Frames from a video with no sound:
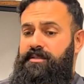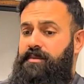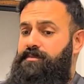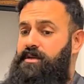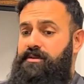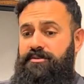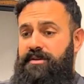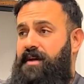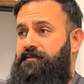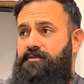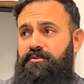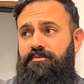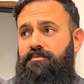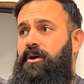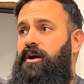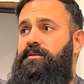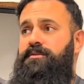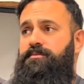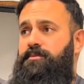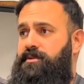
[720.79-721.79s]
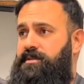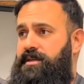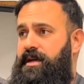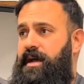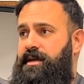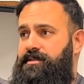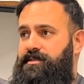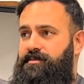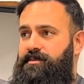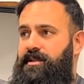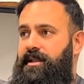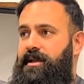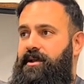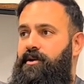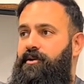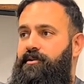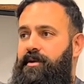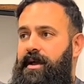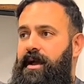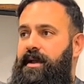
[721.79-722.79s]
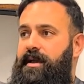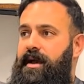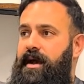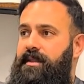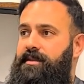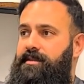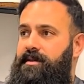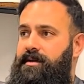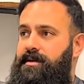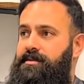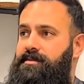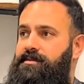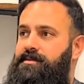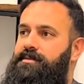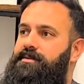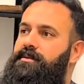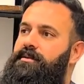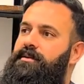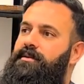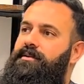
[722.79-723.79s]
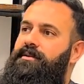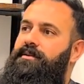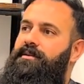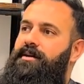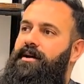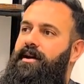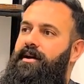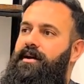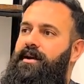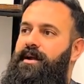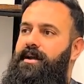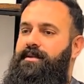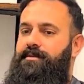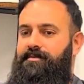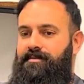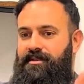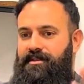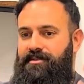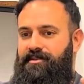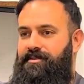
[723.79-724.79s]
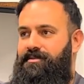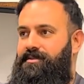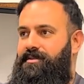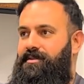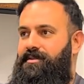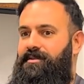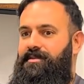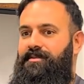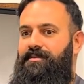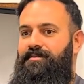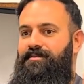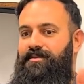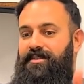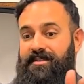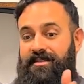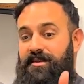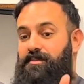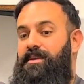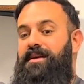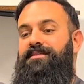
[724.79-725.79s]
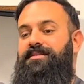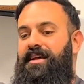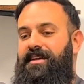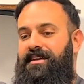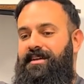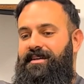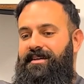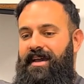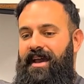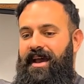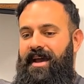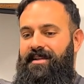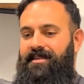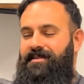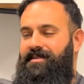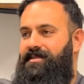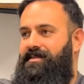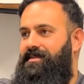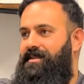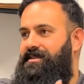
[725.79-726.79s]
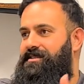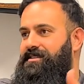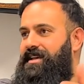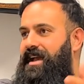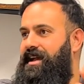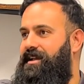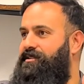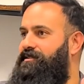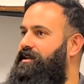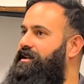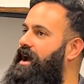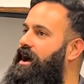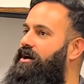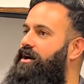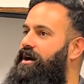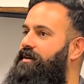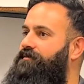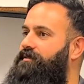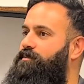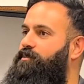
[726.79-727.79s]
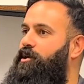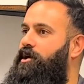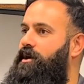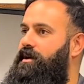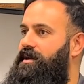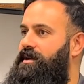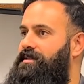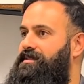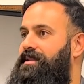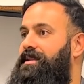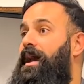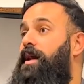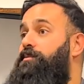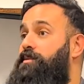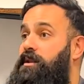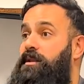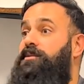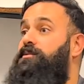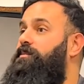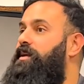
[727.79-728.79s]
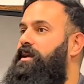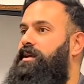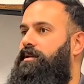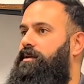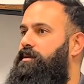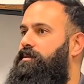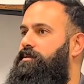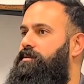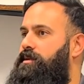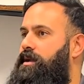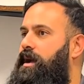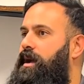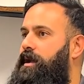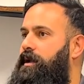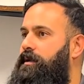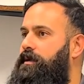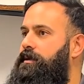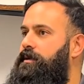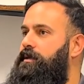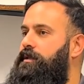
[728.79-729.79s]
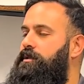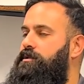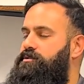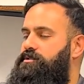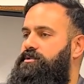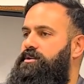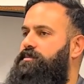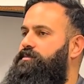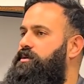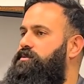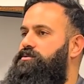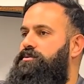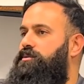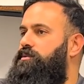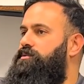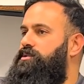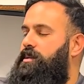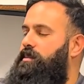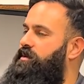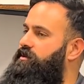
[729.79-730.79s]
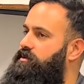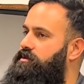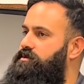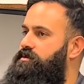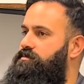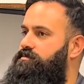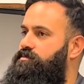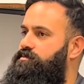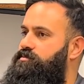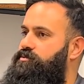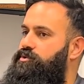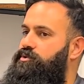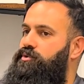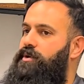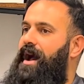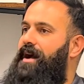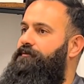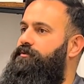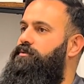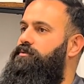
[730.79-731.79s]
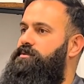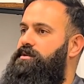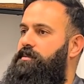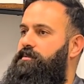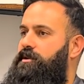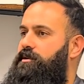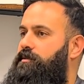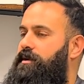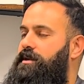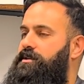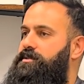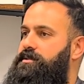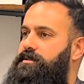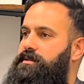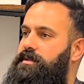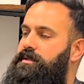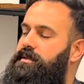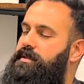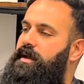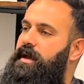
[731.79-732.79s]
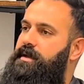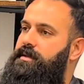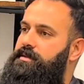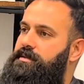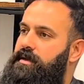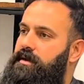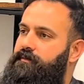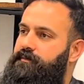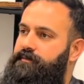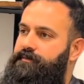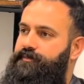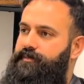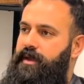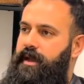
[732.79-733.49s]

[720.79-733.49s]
And sometimes you have to do multiple dies You'd be like, okay, I got this. All right, these are the this is the best I could get. Let's calculate how off the part is, and now we need to make another die. Yeah. So sometimes you go some of those. You do have to do some iterations on the die itself